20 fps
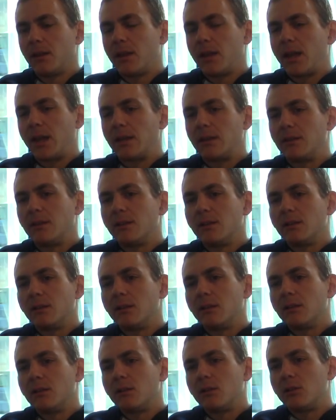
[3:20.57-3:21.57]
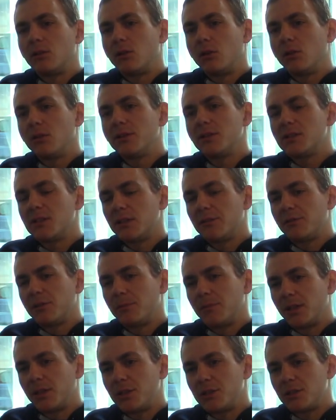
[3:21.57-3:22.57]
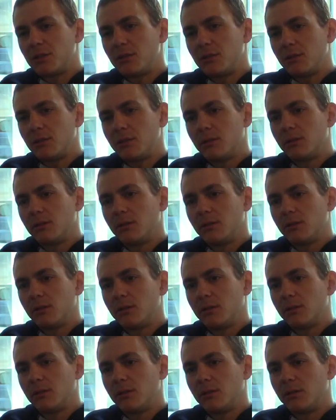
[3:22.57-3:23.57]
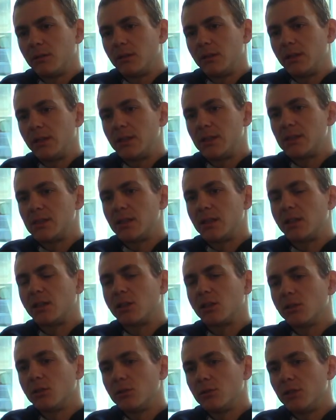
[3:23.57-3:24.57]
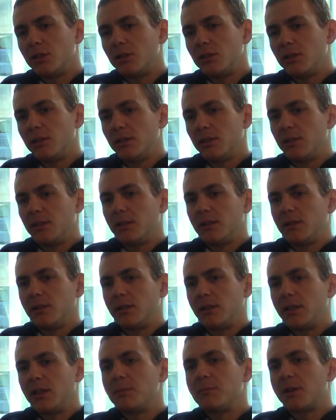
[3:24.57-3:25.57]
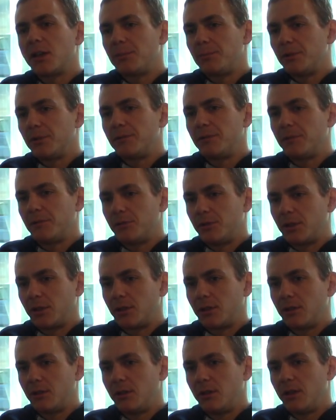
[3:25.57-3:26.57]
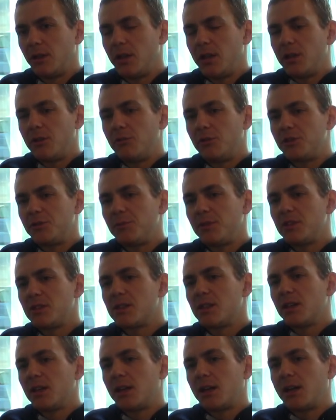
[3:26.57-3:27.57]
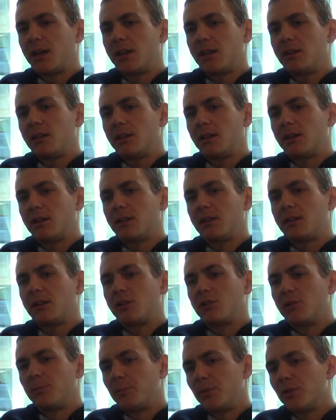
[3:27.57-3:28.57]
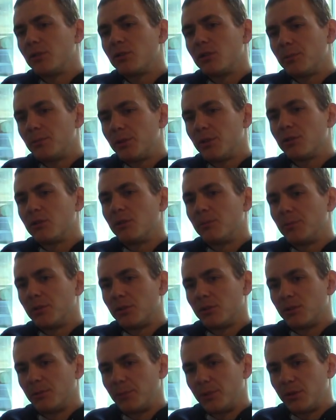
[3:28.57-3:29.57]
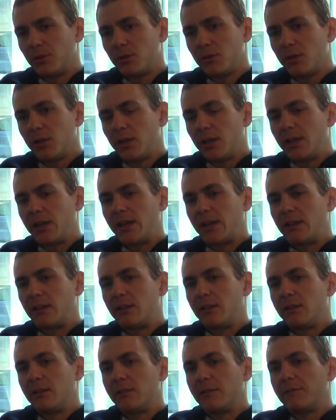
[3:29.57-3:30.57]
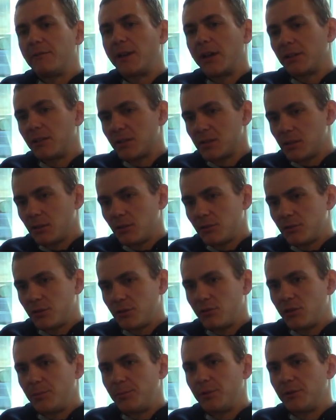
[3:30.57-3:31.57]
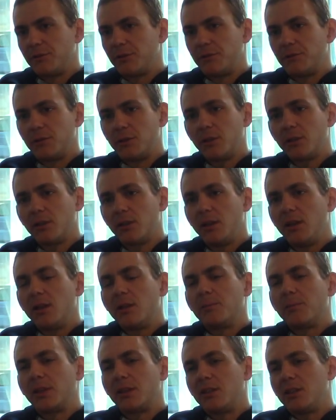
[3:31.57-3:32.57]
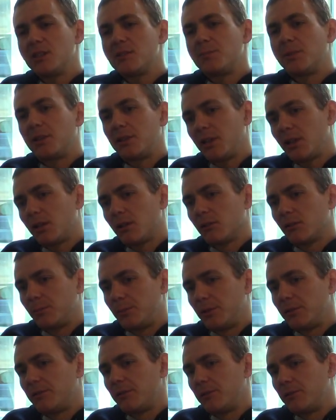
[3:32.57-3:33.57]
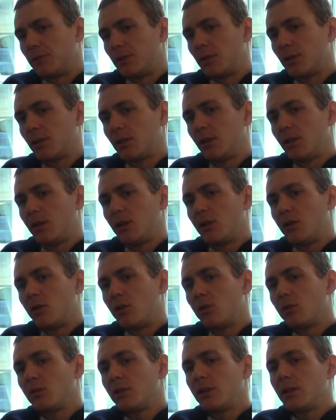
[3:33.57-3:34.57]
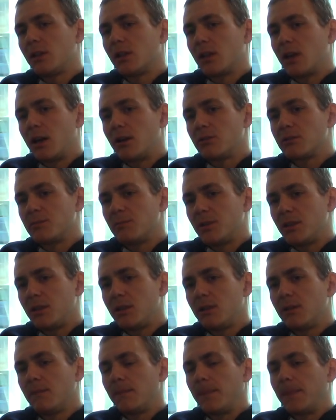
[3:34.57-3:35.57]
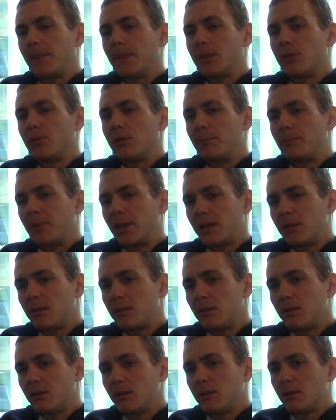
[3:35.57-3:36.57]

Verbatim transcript: And all this information is included in my proof of work, which means I can compute, compute, compute, compute, and find a solution to a proof of work. But this particular proof of work only allows me to append